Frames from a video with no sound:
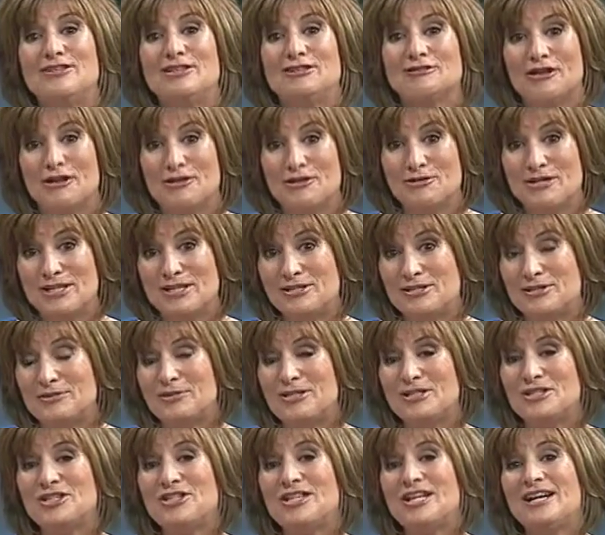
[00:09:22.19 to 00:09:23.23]
your own
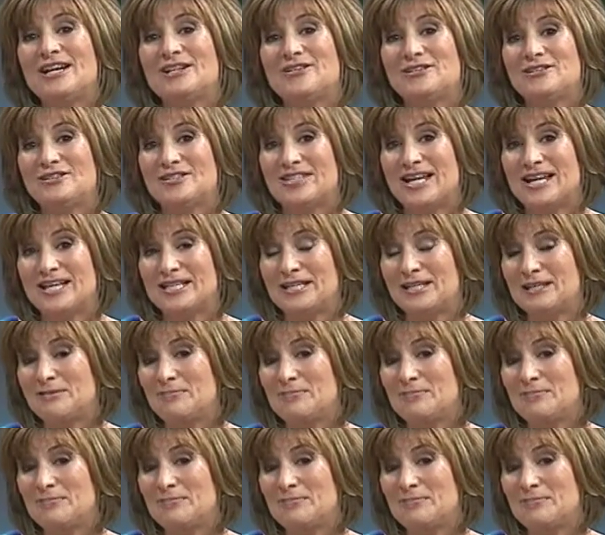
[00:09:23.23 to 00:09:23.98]
intuition and your psychic